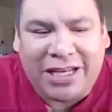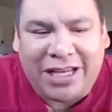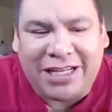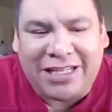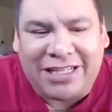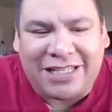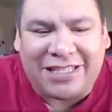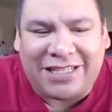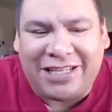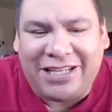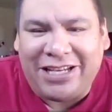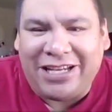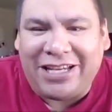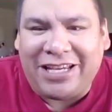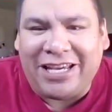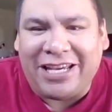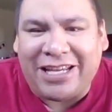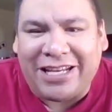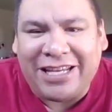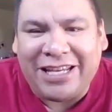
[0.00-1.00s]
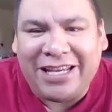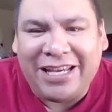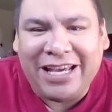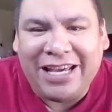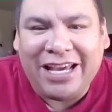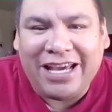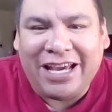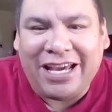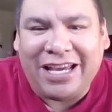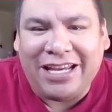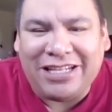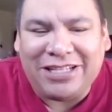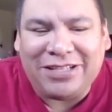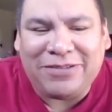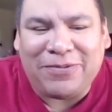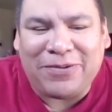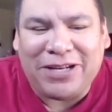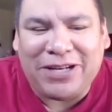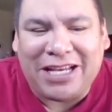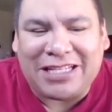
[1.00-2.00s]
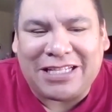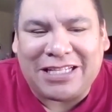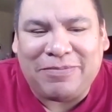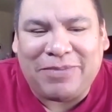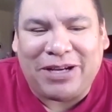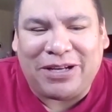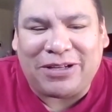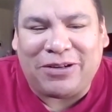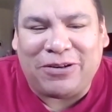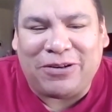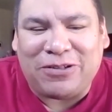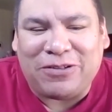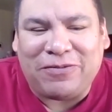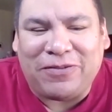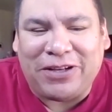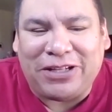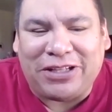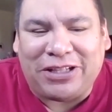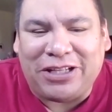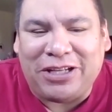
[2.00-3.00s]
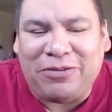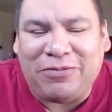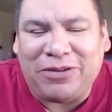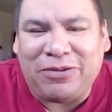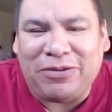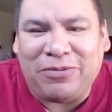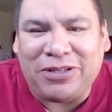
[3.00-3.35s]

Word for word: Nice to see you again. Hey, just wanted to ask about Coach Finley.